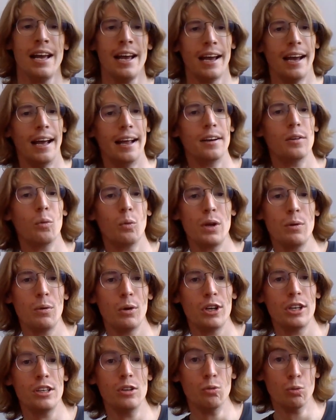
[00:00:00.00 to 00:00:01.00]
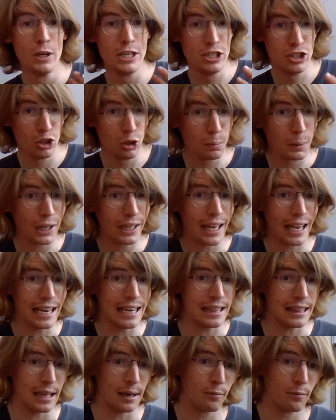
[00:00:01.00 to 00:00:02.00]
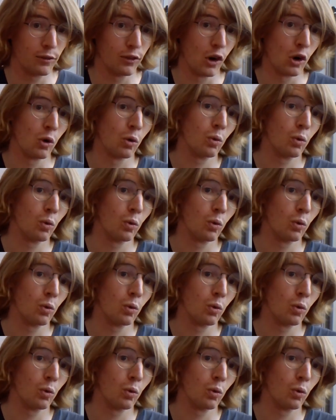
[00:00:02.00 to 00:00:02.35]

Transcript: And we would reduplicate them for